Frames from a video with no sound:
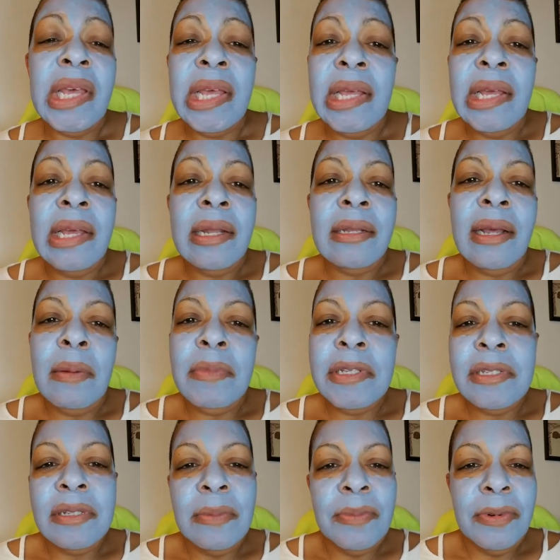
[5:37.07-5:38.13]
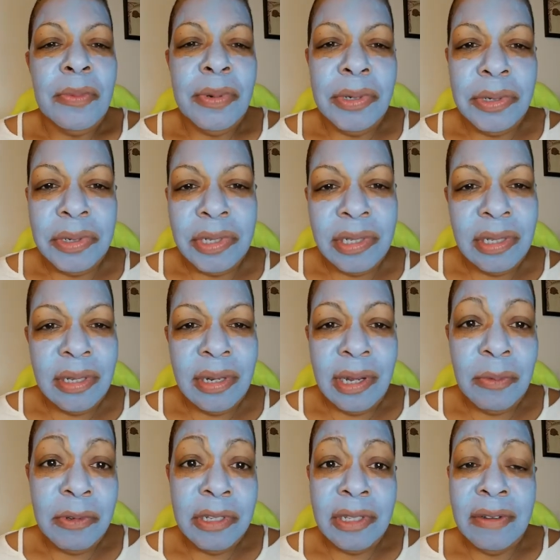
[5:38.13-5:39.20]
And I'm a simple person.
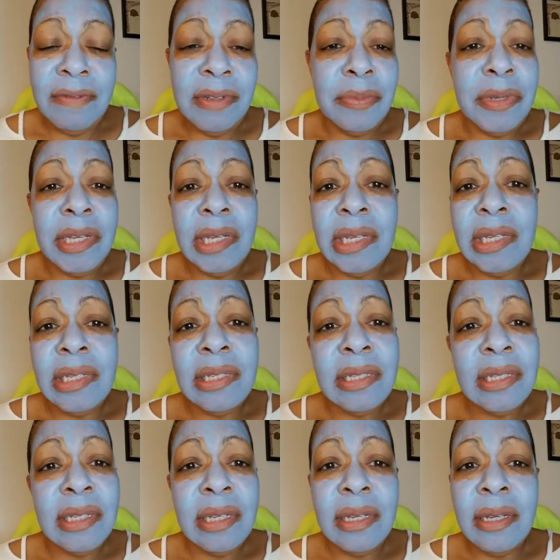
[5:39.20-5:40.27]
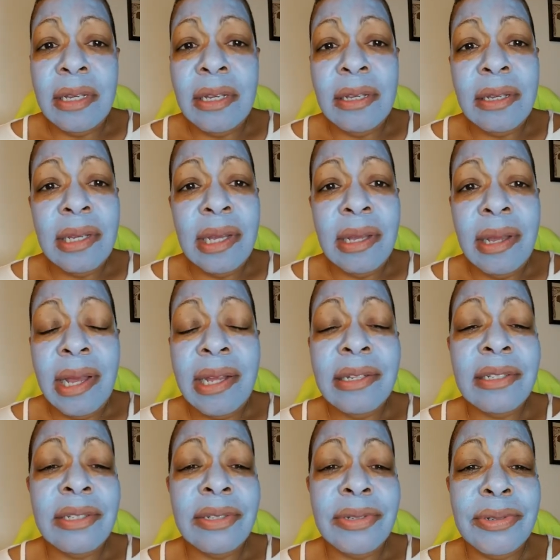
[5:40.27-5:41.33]
I want stuff to be easy. I
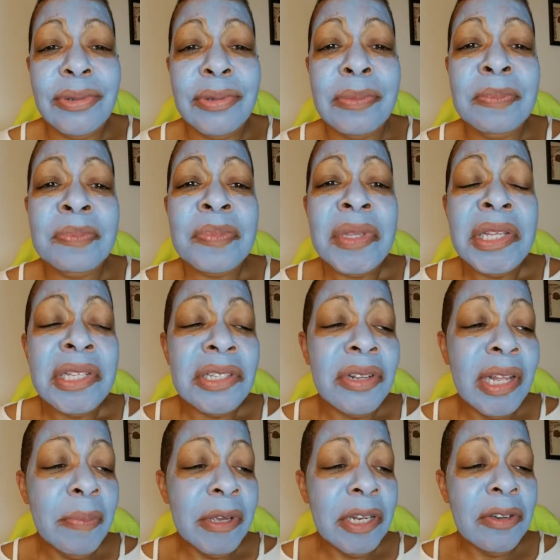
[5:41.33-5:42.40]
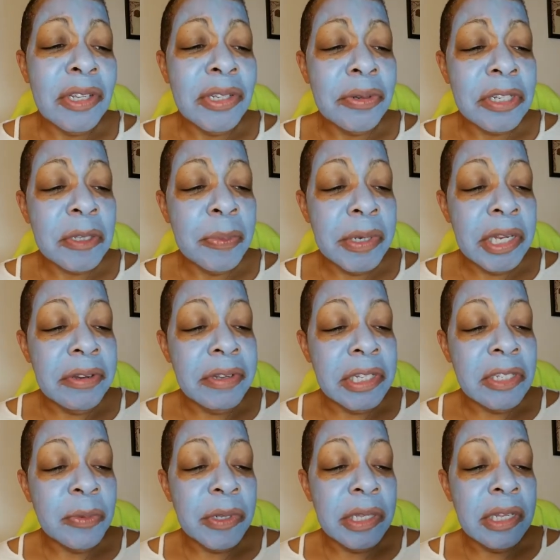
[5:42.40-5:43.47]
do. So let me know your
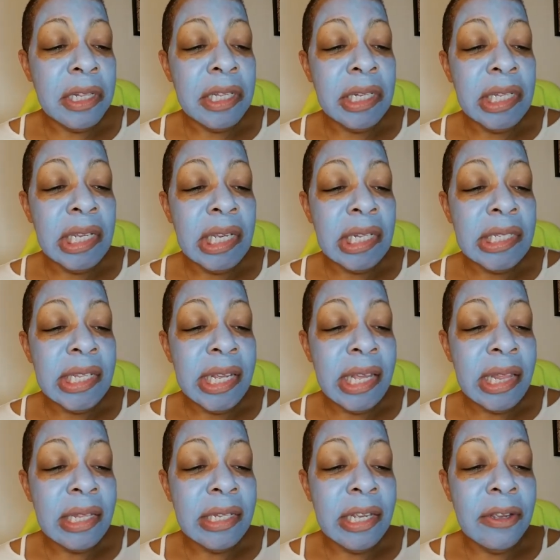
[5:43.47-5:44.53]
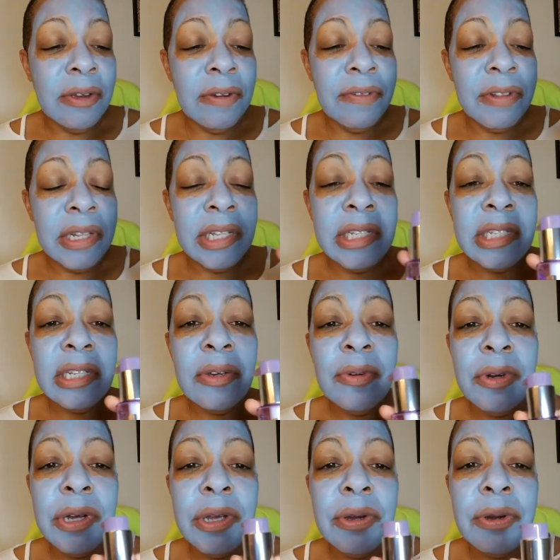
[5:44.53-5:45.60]
experience with the Clinique Take the Day Off Cleansing
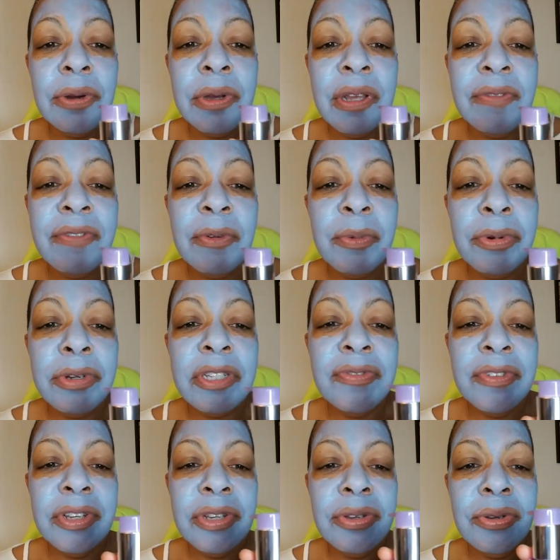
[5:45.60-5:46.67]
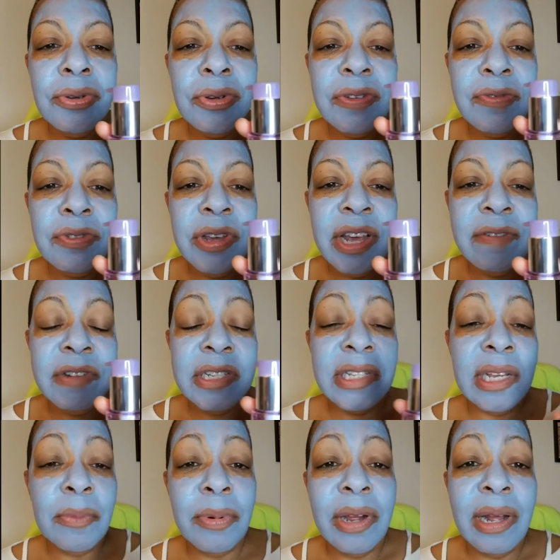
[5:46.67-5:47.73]
Oil, if it works for you, if you have the
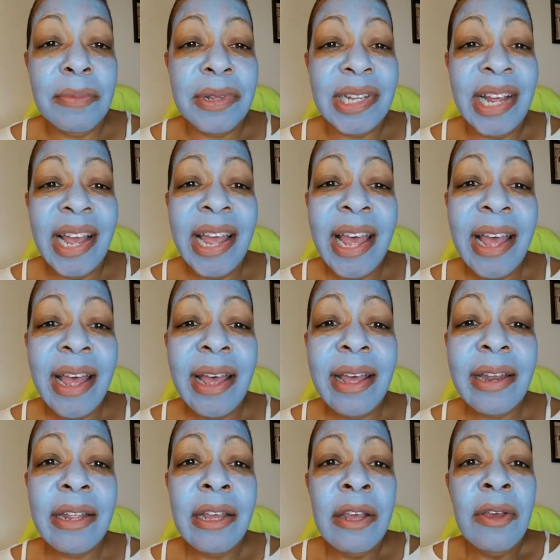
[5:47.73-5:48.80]
same problem that I had